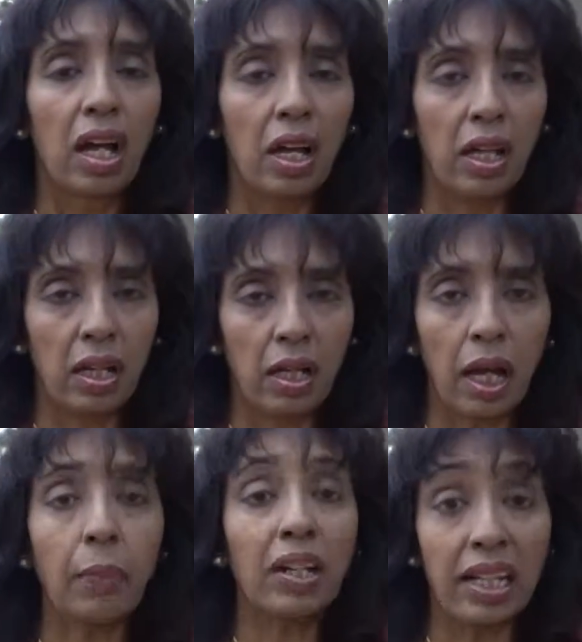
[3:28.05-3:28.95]

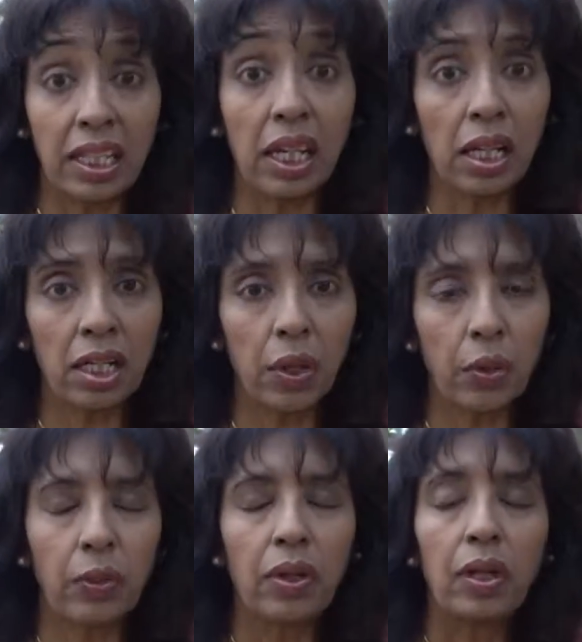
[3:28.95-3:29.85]
about a year
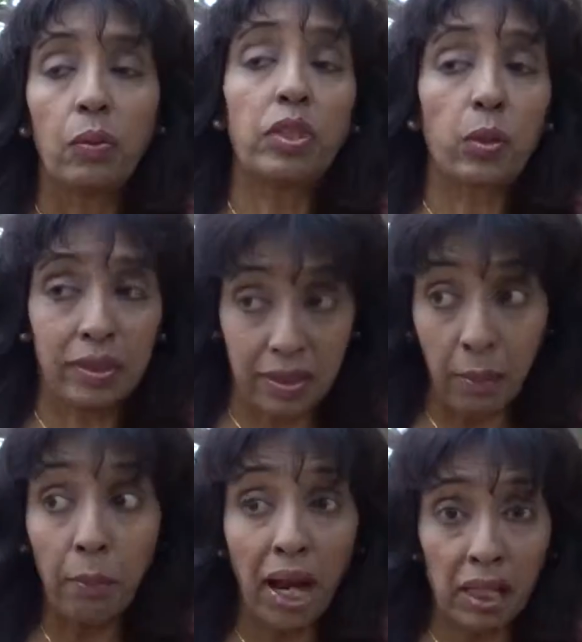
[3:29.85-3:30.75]
ago, which was the
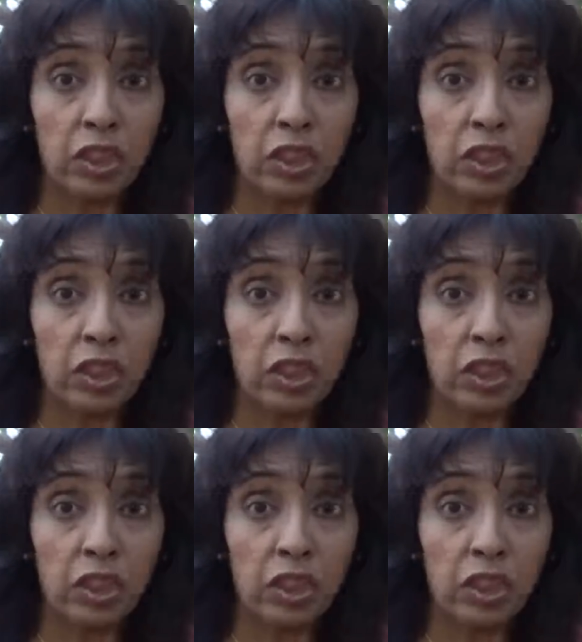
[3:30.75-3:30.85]
mile.